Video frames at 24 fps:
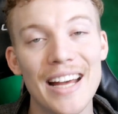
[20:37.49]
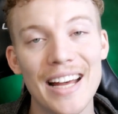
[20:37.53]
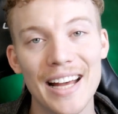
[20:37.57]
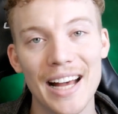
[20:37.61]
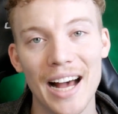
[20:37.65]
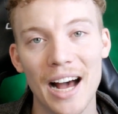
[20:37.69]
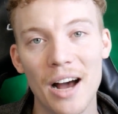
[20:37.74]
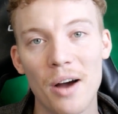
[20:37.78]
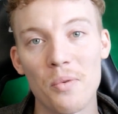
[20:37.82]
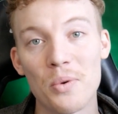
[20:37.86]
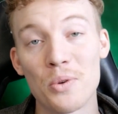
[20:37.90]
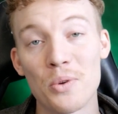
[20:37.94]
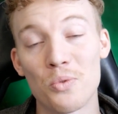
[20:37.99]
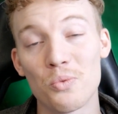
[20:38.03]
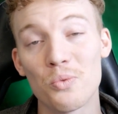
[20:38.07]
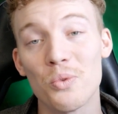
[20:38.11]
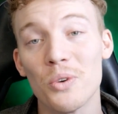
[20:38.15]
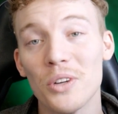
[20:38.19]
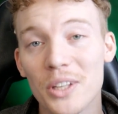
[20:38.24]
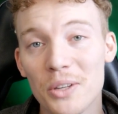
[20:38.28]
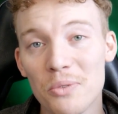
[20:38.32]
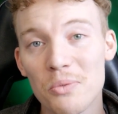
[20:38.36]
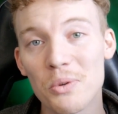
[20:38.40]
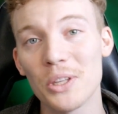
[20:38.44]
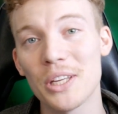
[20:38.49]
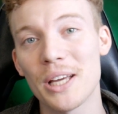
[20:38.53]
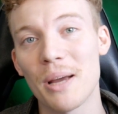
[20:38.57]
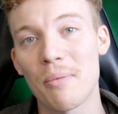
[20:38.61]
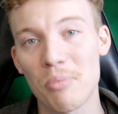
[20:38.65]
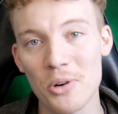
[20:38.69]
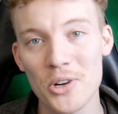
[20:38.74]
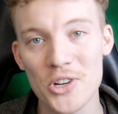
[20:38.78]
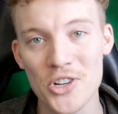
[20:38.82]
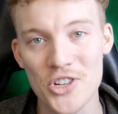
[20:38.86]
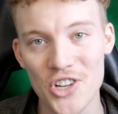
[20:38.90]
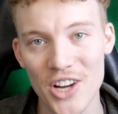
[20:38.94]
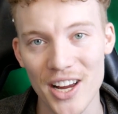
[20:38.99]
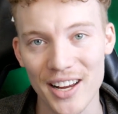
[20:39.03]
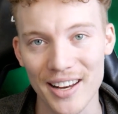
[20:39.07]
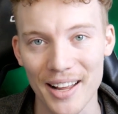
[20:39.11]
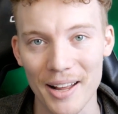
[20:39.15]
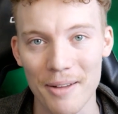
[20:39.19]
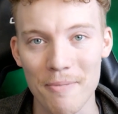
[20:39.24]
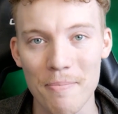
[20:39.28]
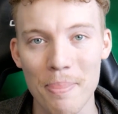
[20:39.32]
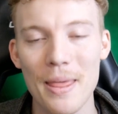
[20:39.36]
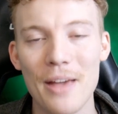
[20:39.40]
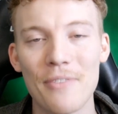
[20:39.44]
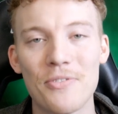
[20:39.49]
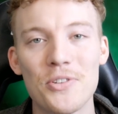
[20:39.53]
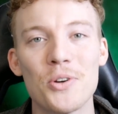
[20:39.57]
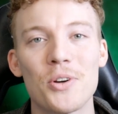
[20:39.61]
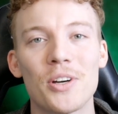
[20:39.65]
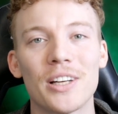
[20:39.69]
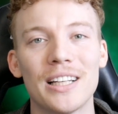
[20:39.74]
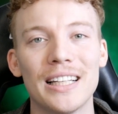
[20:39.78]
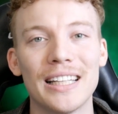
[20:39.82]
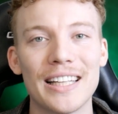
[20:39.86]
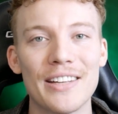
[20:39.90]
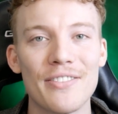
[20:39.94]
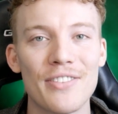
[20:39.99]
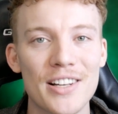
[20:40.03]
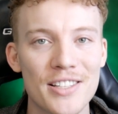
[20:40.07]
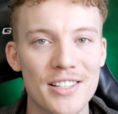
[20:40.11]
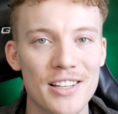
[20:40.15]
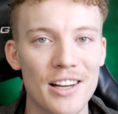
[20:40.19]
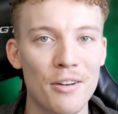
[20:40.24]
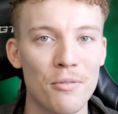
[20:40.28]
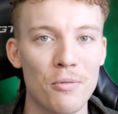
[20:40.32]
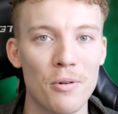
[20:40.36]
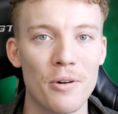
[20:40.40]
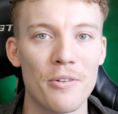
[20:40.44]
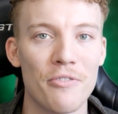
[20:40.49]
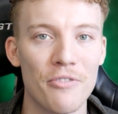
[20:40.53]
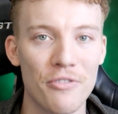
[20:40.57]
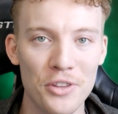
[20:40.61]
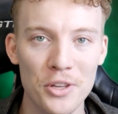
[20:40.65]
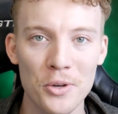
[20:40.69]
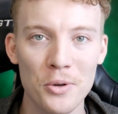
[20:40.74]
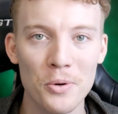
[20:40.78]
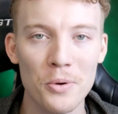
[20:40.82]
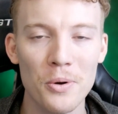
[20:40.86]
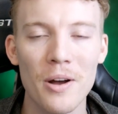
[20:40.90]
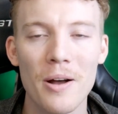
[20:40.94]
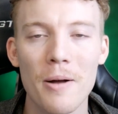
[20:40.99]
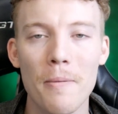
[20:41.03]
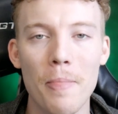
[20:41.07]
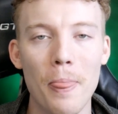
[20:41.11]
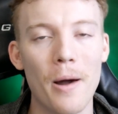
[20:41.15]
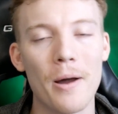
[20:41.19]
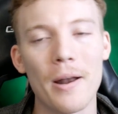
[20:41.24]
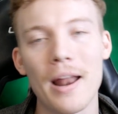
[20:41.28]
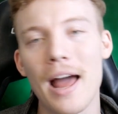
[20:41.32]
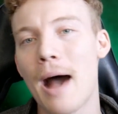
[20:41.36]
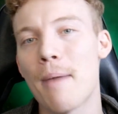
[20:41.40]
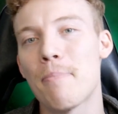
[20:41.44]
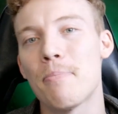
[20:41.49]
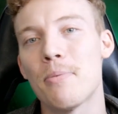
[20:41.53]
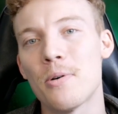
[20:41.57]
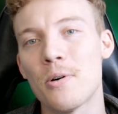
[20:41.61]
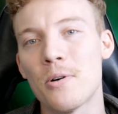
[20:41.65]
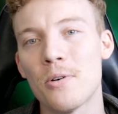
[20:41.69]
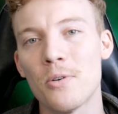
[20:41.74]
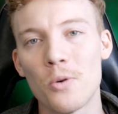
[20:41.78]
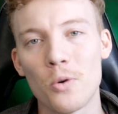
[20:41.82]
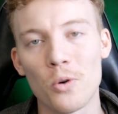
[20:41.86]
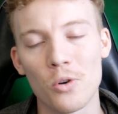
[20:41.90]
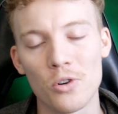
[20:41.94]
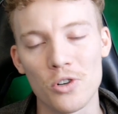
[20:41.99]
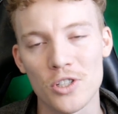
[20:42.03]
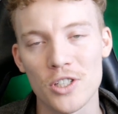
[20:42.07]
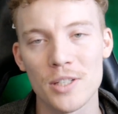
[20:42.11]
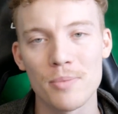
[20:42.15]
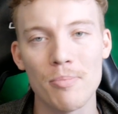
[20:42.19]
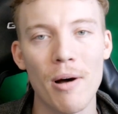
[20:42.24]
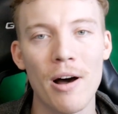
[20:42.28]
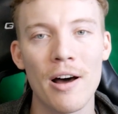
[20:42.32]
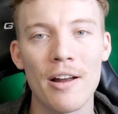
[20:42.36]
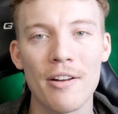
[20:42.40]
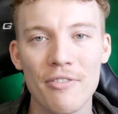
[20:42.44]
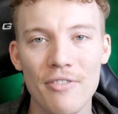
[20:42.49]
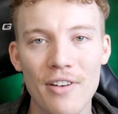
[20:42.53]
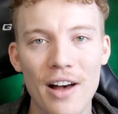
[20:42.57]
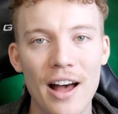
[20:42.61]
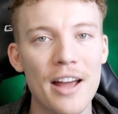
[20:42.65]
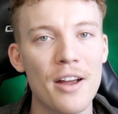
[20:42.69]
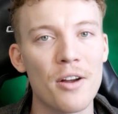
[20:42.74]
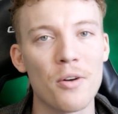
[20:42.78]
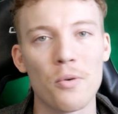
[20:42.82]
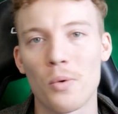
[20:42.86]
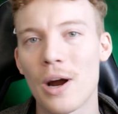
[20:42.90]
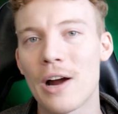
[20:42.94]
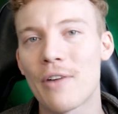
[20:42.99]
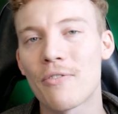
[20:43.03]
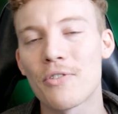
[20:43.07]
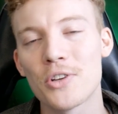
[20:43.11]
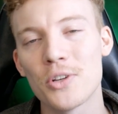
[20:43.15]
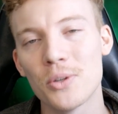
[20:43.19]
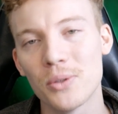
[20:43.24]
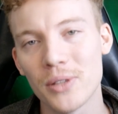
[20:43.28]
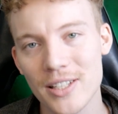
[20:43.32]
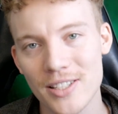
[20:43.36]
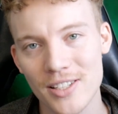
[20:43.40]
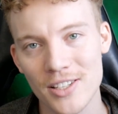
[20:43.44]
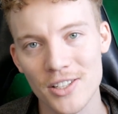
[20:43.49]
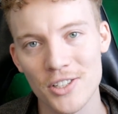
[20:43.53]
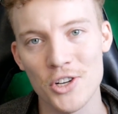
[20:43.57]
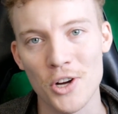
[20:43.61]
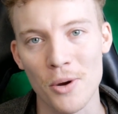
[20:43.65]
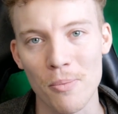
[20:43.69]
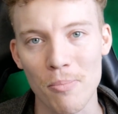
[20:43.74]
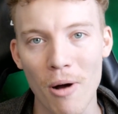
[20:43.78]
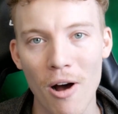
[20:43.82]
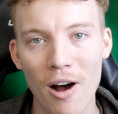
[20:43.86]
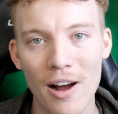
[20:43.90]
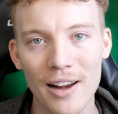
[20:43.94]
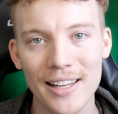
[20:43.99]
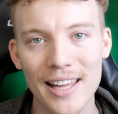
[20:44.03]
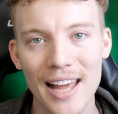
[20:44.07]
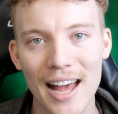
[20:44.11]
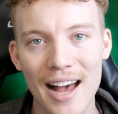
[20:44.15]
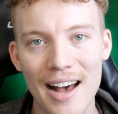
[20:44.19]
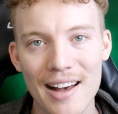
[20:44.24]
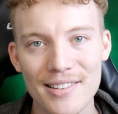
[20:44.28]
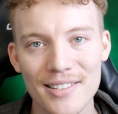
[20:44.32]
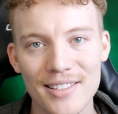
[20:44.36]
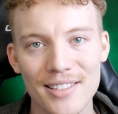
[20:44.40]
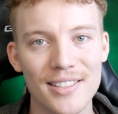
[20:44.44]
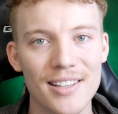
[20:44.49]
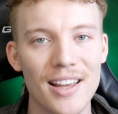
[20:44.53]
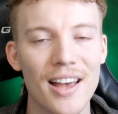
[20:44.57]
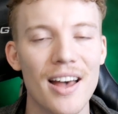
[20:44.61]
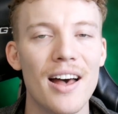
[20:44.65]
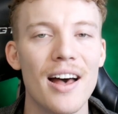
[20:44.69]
we'd really, really appreciate it if you could leave us a review on Apple or Spotify or wherever you listen to your podcasts.